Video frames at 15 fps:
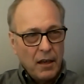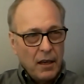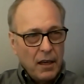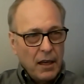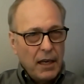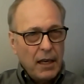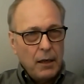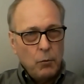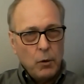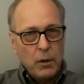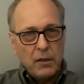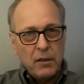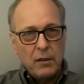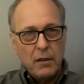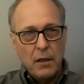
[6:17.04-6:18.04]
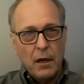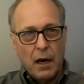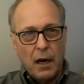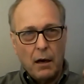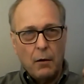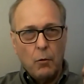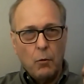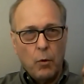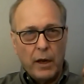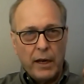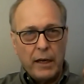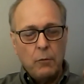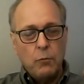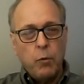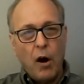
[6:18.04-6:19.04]
He would, when
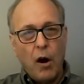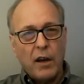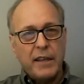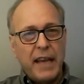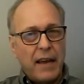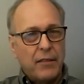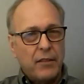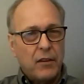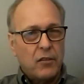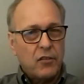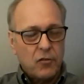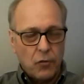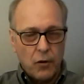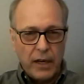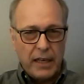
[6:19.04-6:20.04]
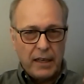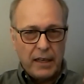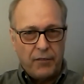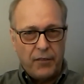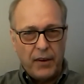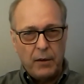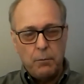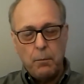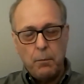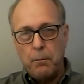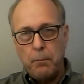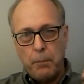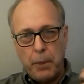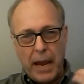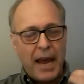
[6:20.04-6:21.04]
he walked down the street, if he
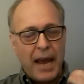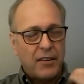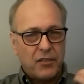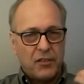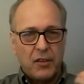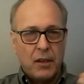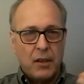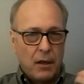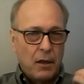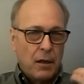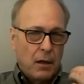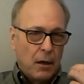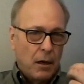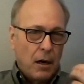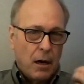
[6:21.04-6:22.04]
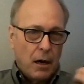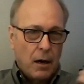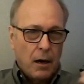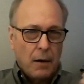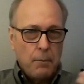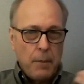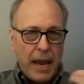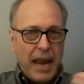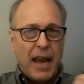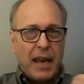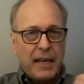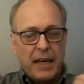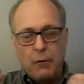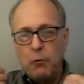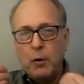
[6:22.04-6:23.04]
passed a man,
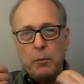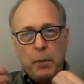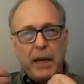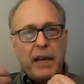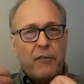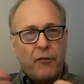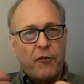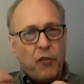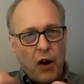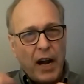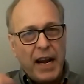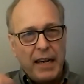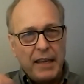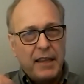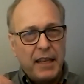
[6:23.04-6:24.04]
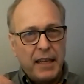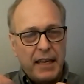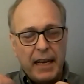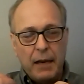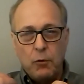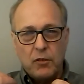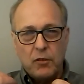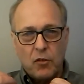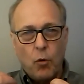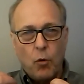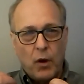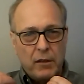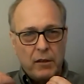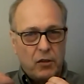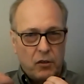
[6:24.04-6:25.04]
he would be afraid that he was
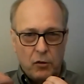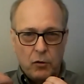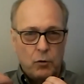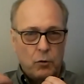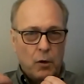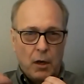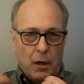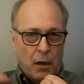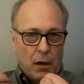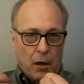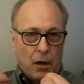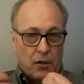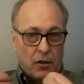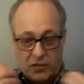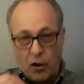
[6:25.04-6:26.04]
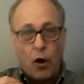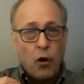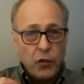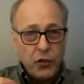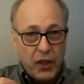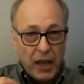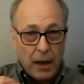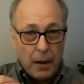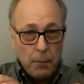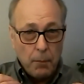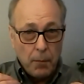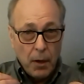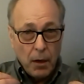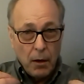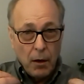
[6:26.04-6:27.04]
going to assault them.
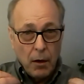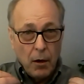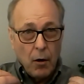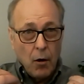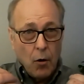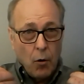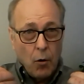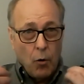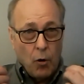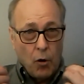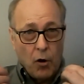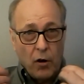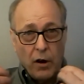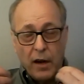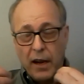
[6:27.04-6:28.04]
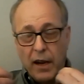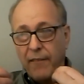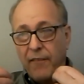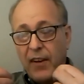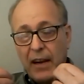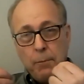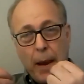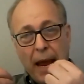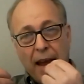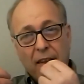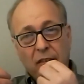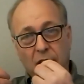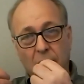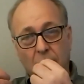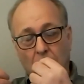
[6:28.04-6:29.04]
Or if he
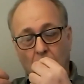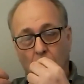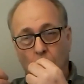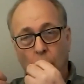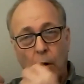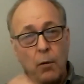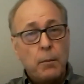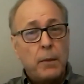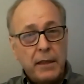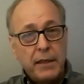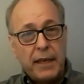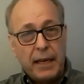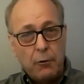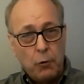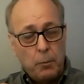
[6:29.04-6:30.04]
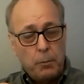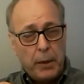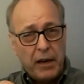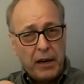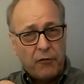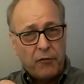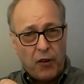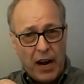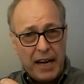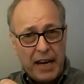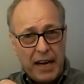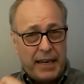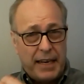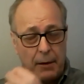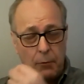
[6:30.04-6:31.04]
passed a woman, he would be afraid
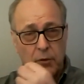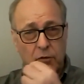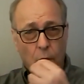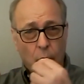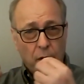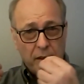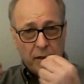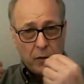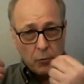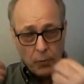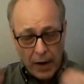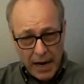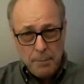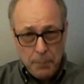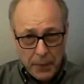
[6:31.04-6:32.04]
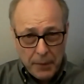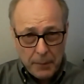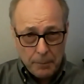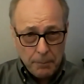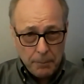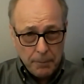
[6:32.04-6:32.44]
that he was going to rape them.